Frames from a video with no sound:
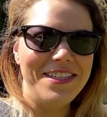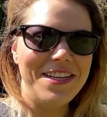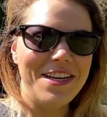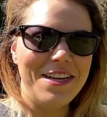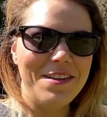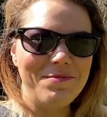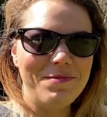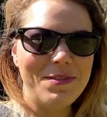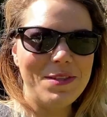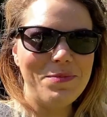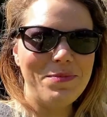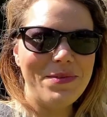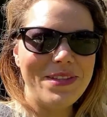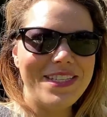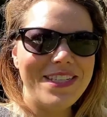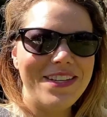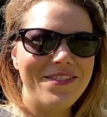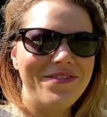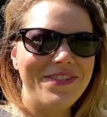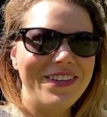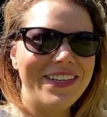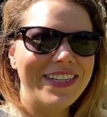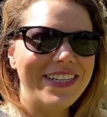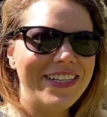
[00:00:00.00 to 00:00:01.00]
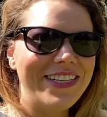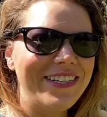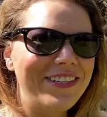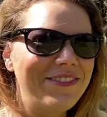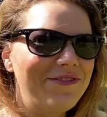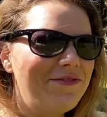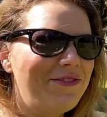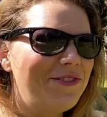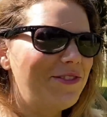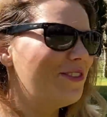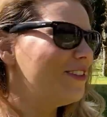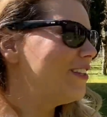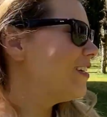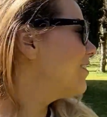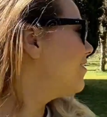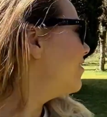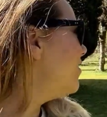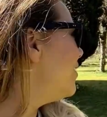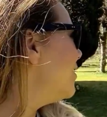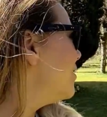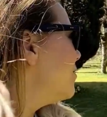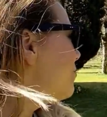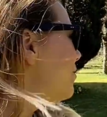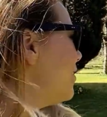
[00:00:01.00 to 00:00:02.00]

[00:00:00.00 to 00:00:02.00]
It's just us two and